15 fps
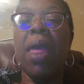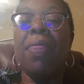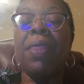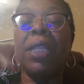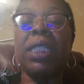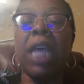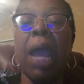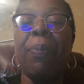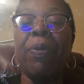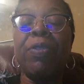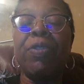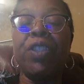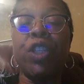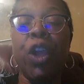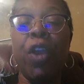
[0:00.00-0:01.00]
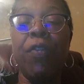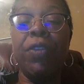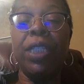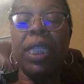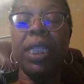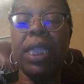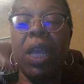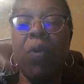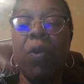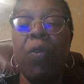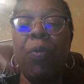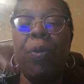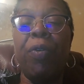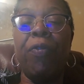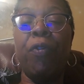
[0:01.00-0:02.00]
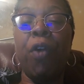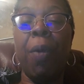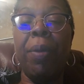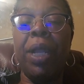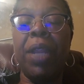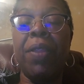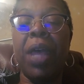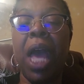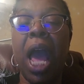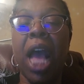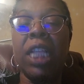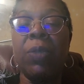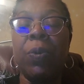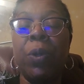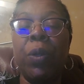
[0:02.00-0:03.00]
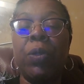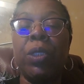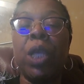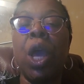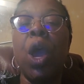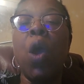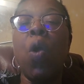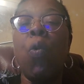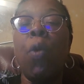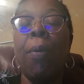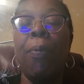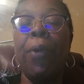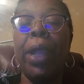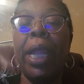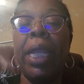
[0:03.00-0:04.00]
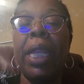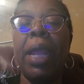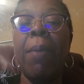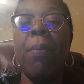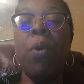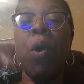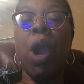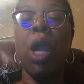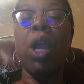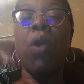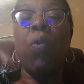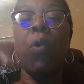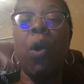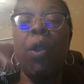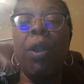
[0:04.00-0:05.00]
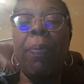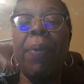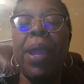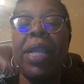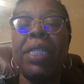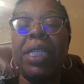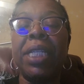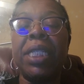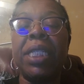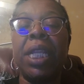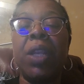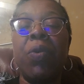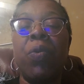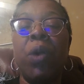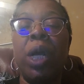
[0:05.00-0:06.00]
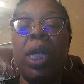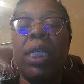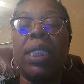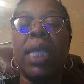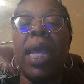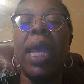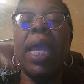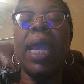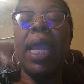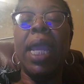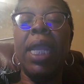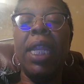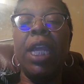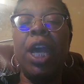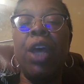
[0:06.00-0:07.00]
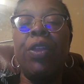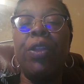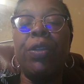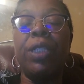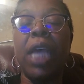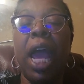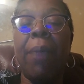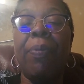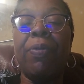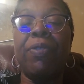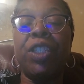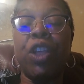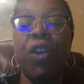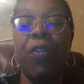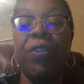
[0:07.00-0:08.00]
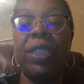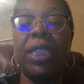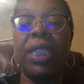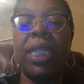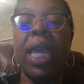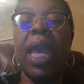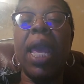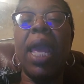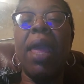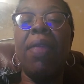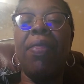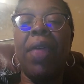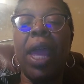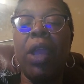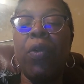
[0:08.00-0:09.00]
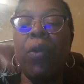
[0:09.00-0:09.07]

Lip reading: The type of services that we were performing in the hospitals were bringing in more corona patients than it was any other type of service, and that